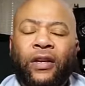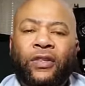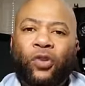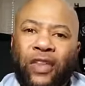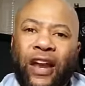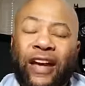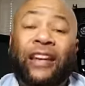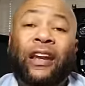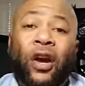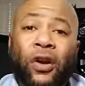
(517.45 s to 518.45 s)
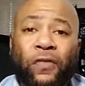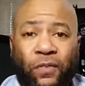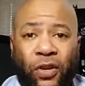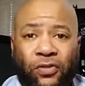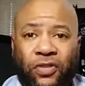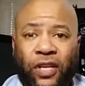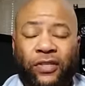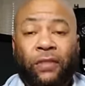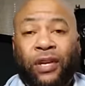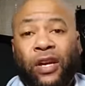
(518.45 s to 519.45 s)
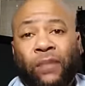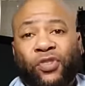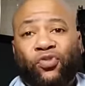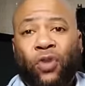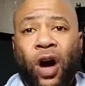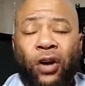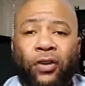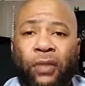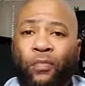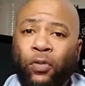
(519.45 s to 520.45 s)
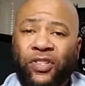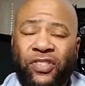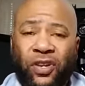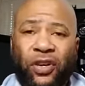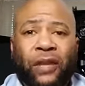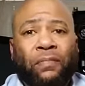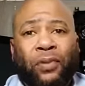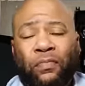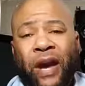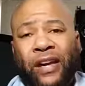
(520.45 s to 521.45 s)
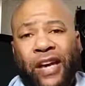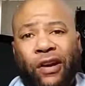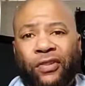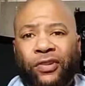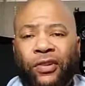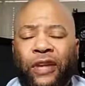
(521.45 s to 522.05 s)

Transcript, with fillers: so that I can learn from those things and become stronger and more resilient, build my character.